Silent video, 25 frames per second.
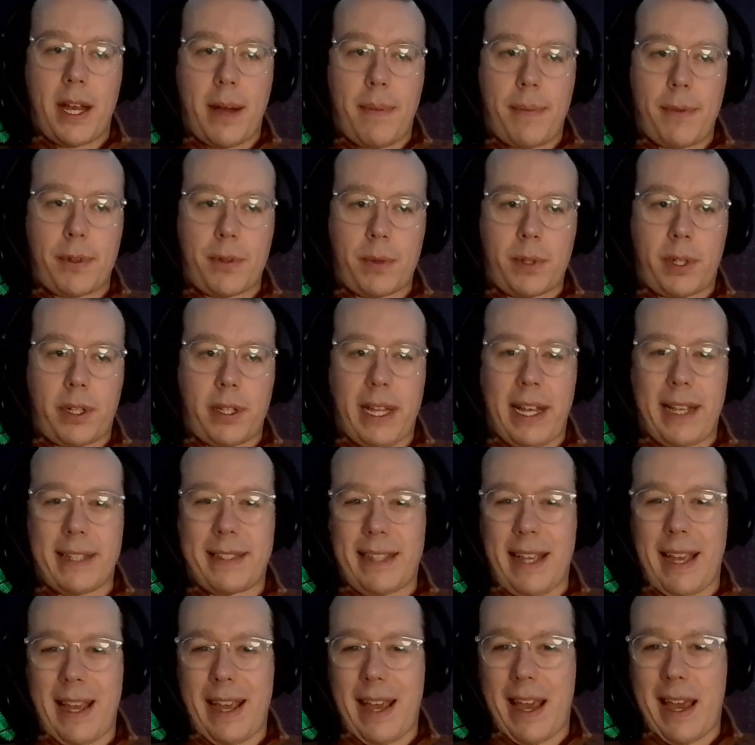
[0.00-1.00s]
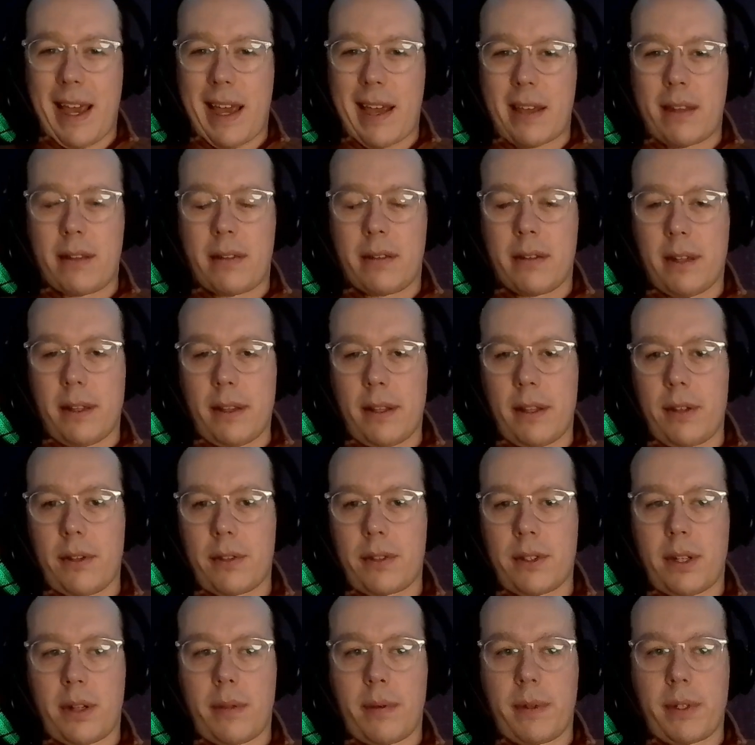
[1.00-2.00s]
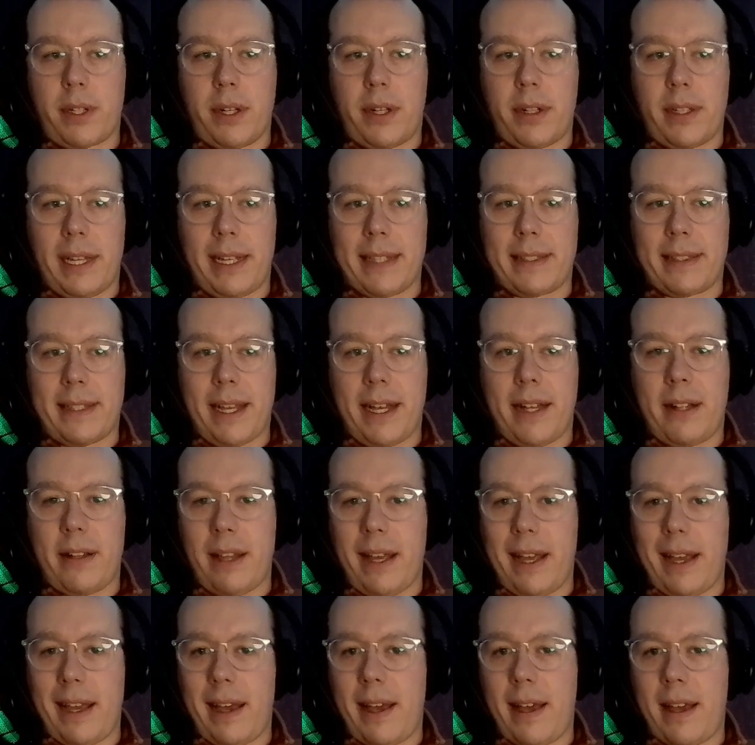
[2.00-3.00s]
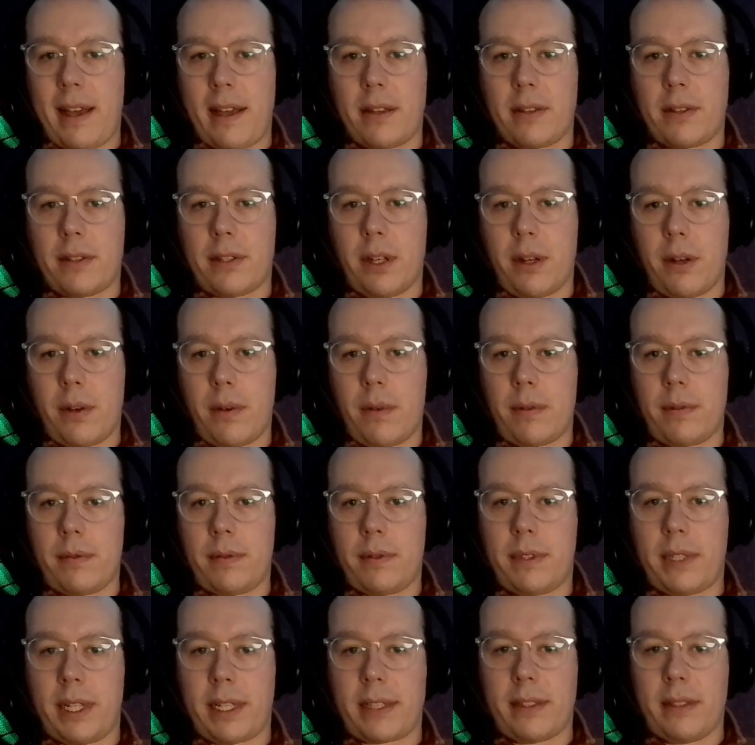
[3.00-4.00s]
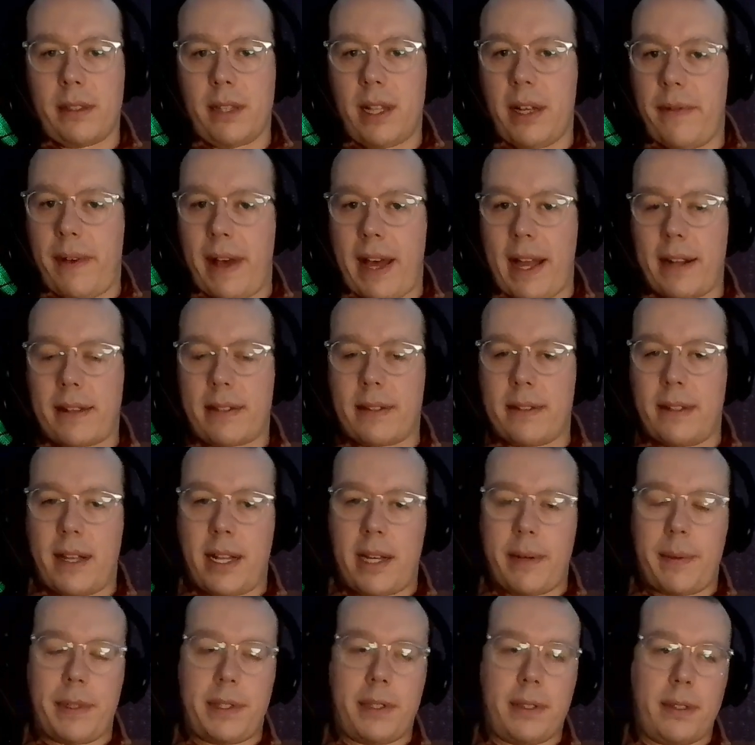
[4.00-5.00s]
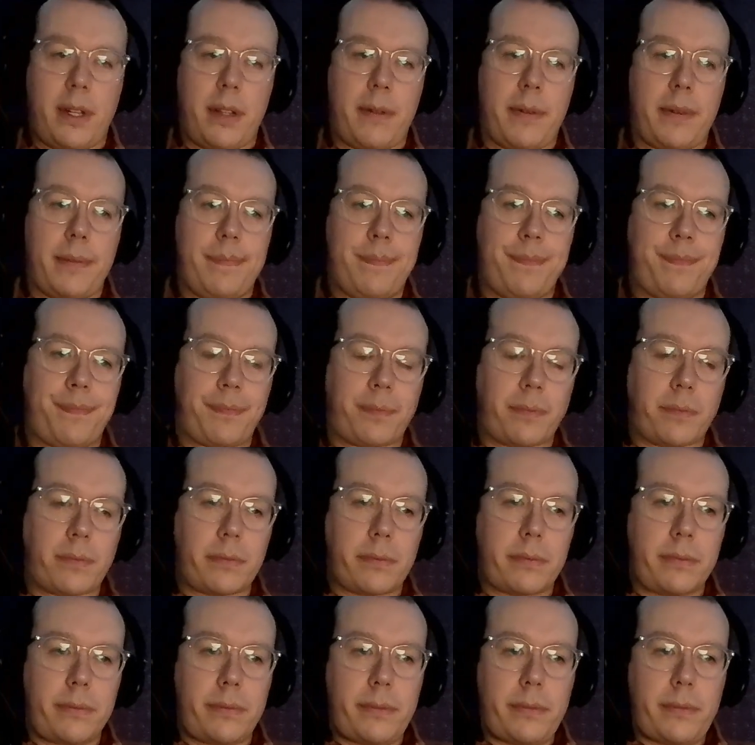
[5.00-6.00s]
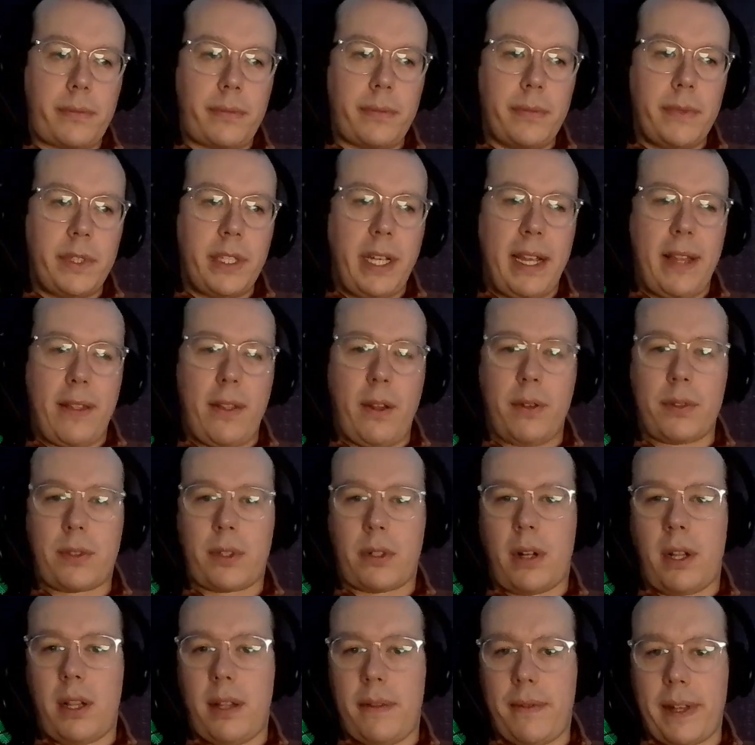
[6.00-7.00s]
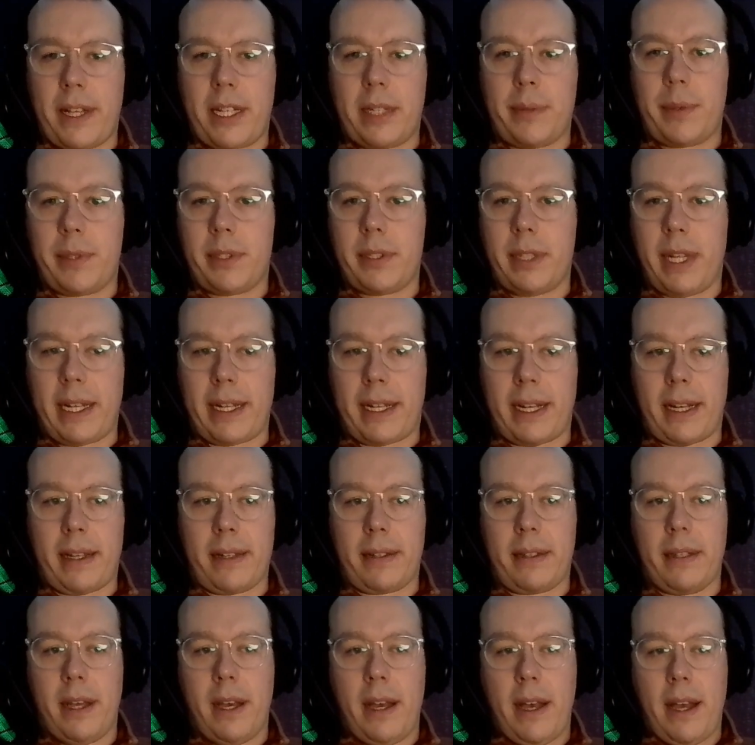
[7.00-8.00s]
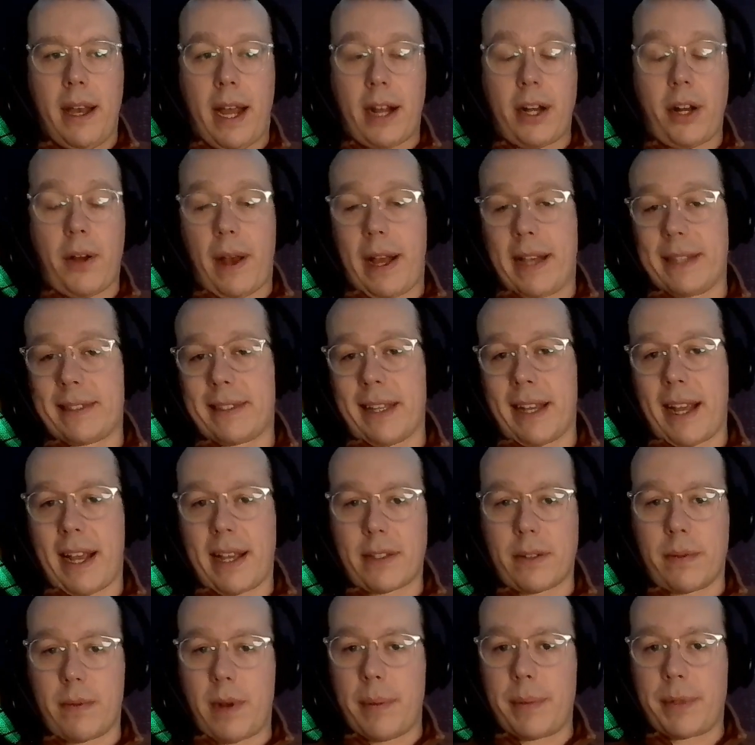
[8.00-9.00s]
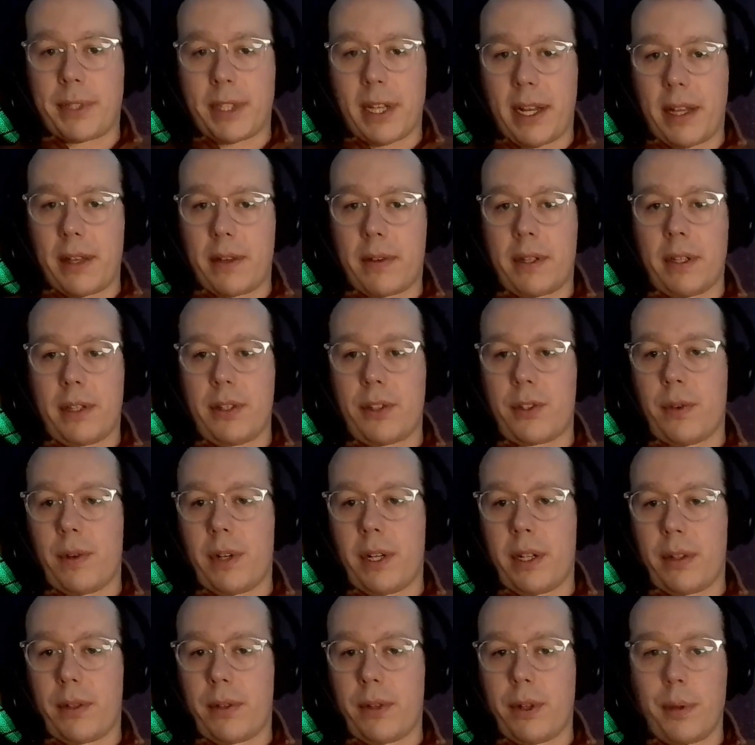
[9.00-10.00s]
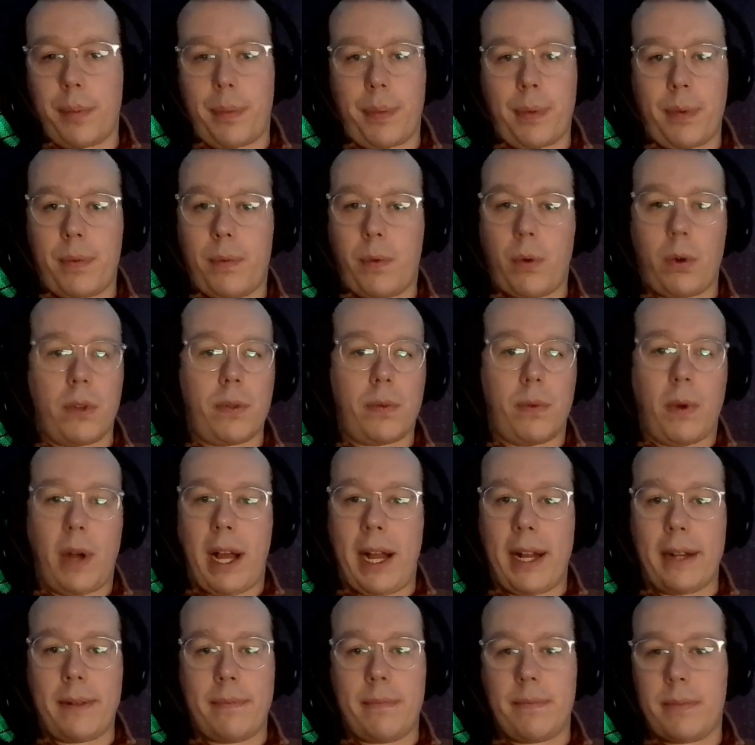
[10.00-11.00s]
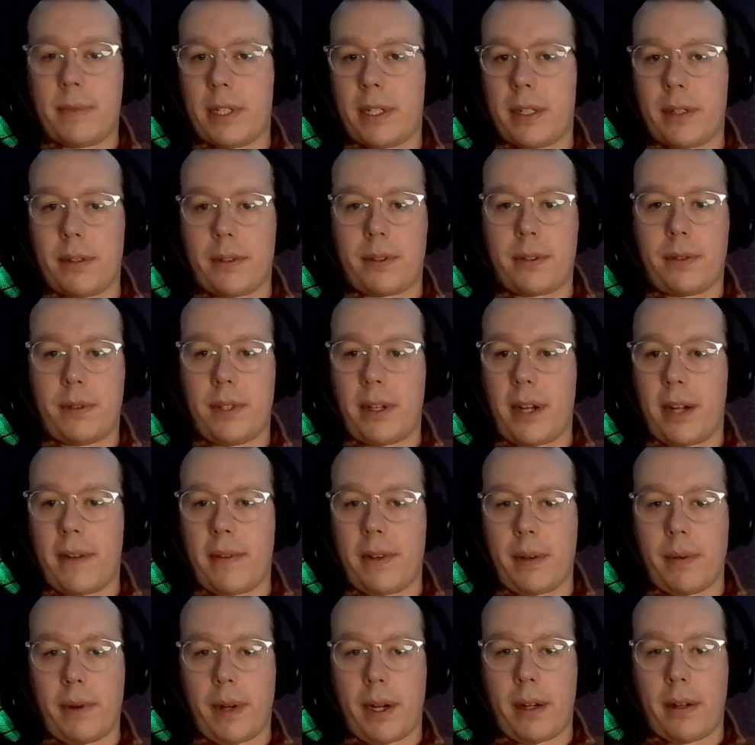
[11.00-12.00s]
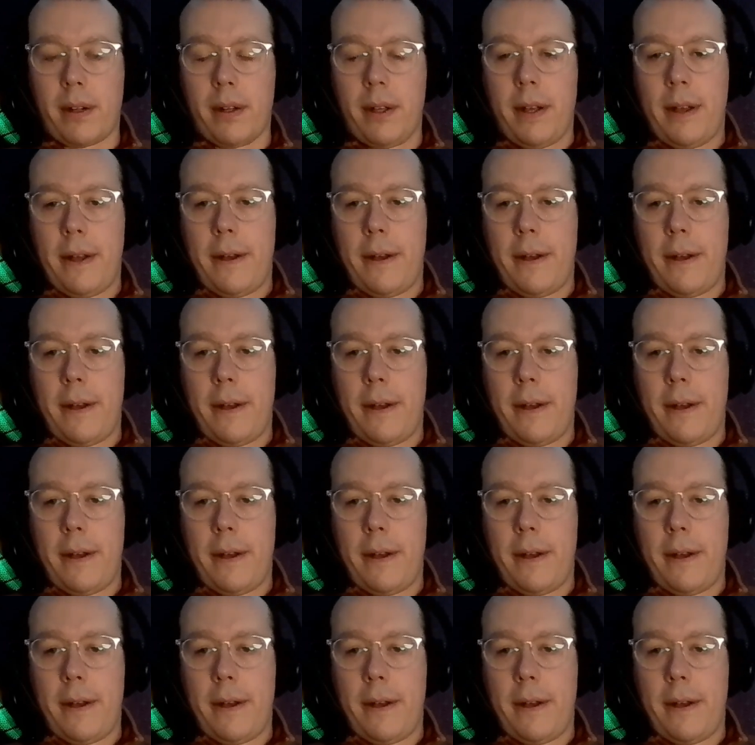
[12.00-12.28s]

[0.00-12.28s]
There's one called SAA, and then there's another one called SLAA. So Sex and Love Addicts Anonymous is another one, and those are all available. Like I know SA has a website. You can join a group worldwide. They're everywhere.